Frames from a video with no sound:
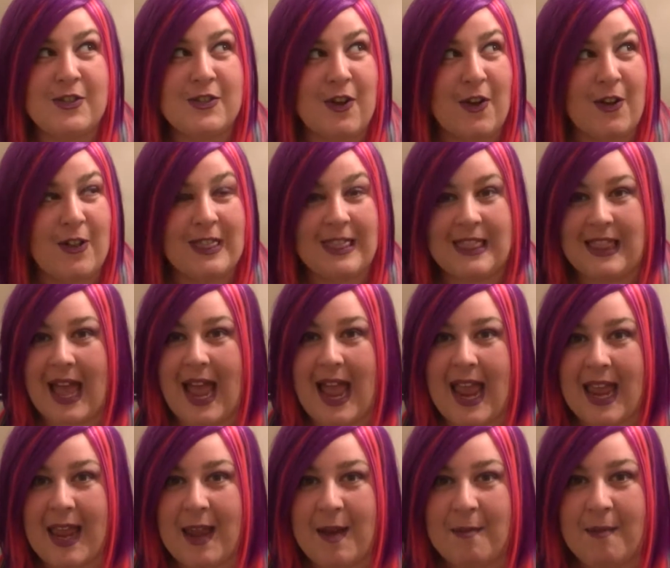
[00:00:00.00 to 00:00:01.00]
so
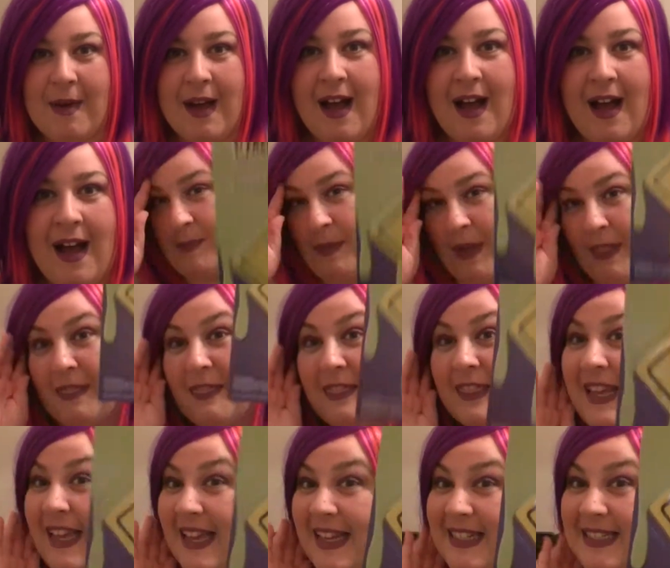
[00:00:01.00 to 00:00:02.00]
lame. But
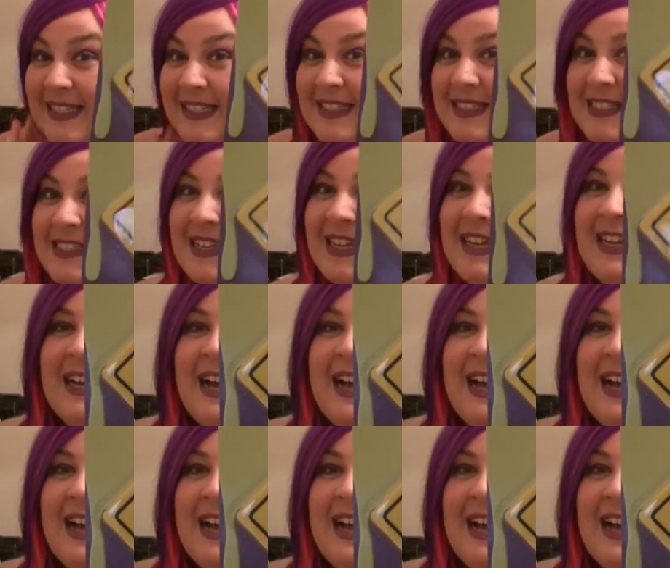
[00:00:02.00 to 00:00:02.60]
this,